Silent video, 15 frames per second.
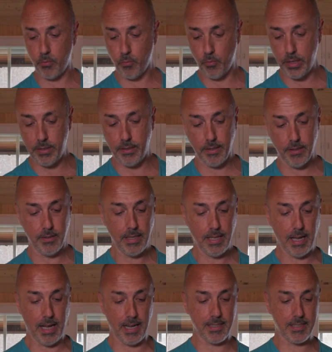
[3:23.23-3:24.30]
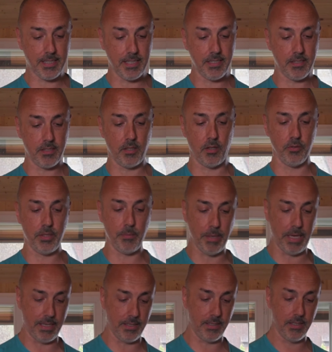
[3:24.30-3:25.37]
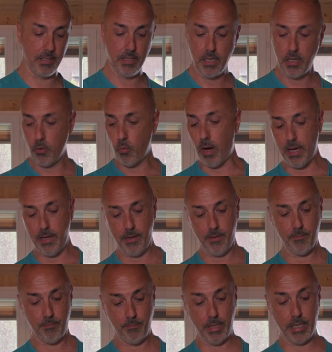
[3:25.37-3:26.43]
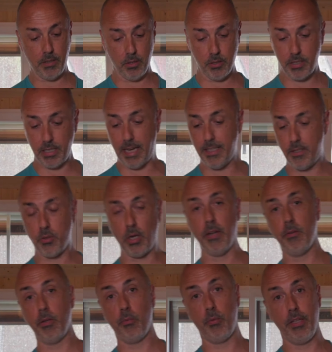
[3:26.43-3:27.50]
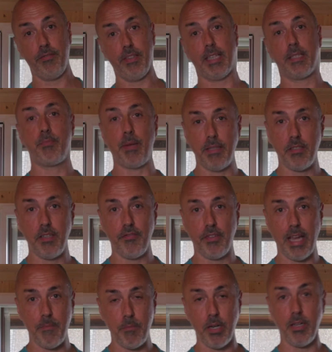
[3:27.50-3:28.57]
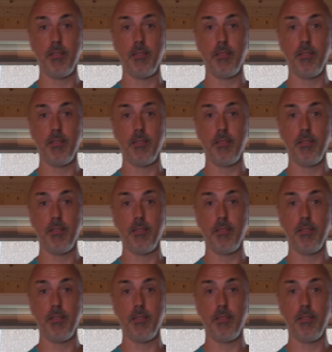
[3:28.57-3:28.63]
with the access on the back. Why? Because I travel with expensive camera,